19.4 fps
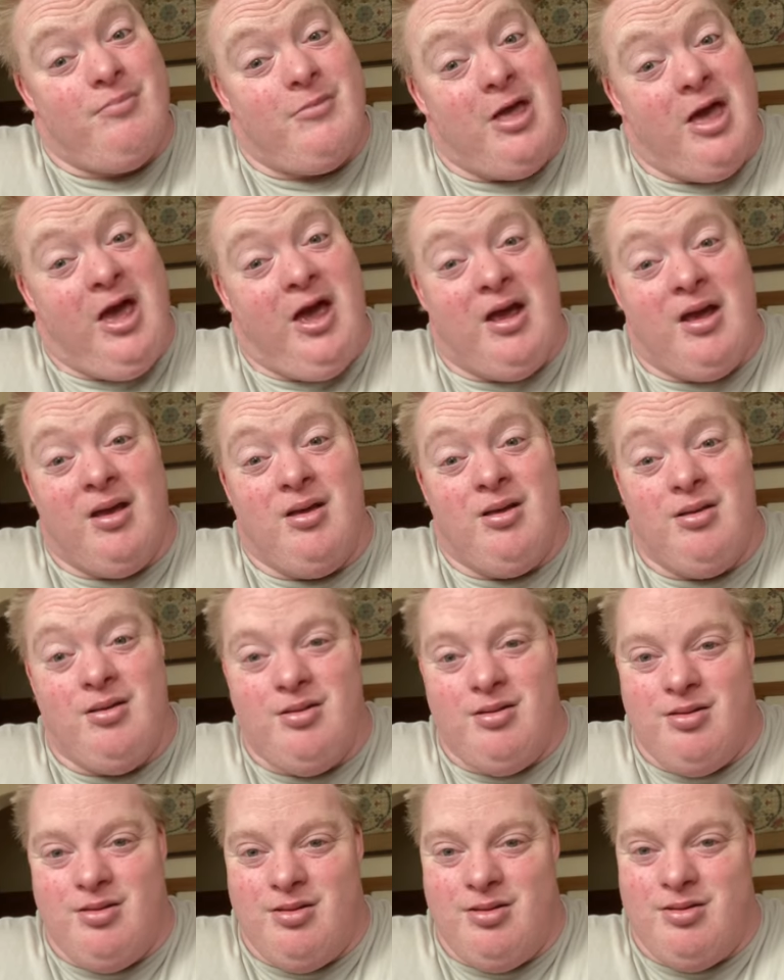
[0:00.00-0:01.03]
hey,
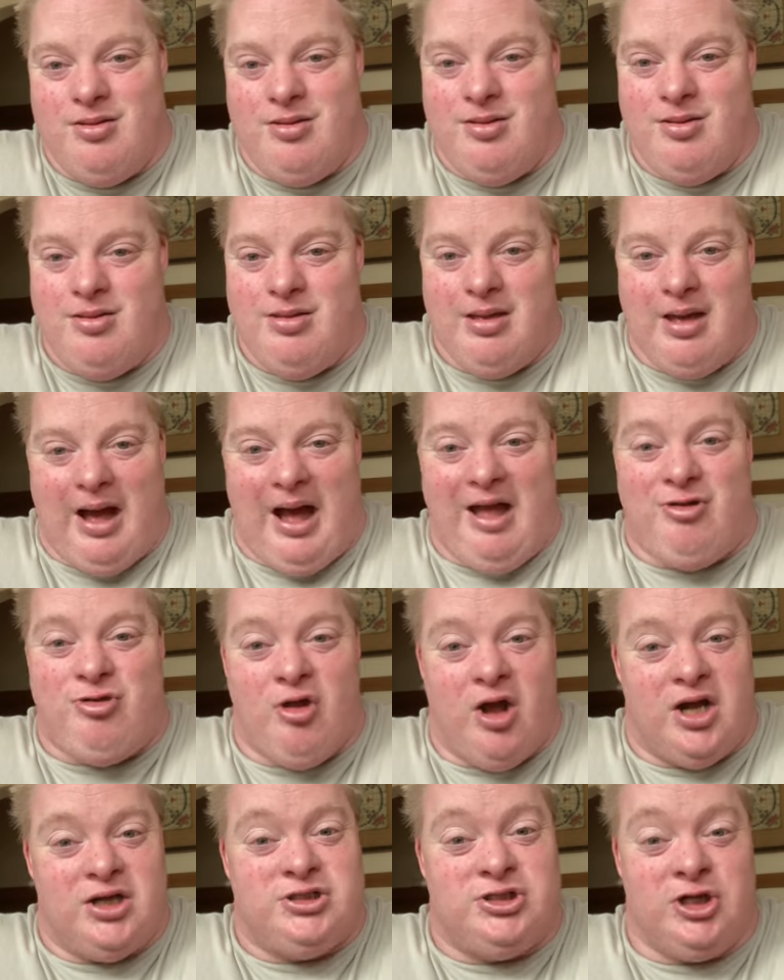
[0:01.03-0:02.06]
I
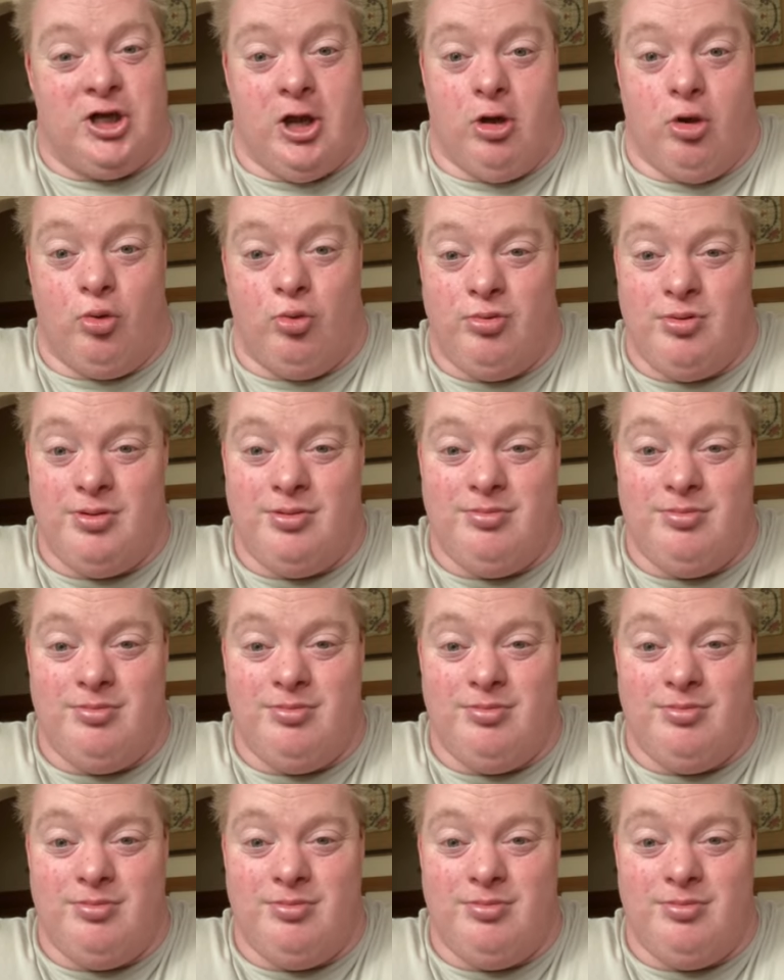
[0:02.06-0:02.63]
trust you.